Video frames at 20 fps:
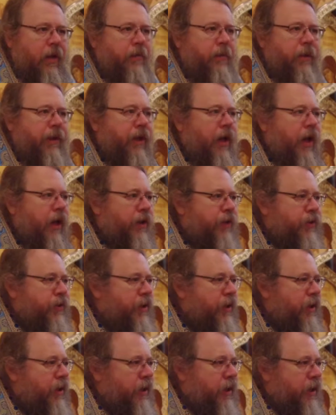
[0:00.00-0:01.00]

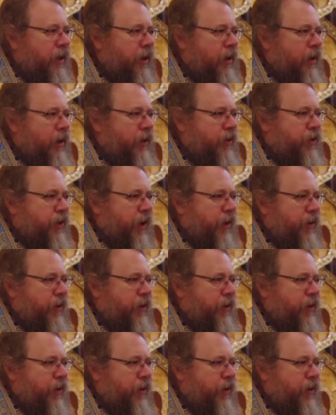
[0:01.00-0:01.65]
Because he said,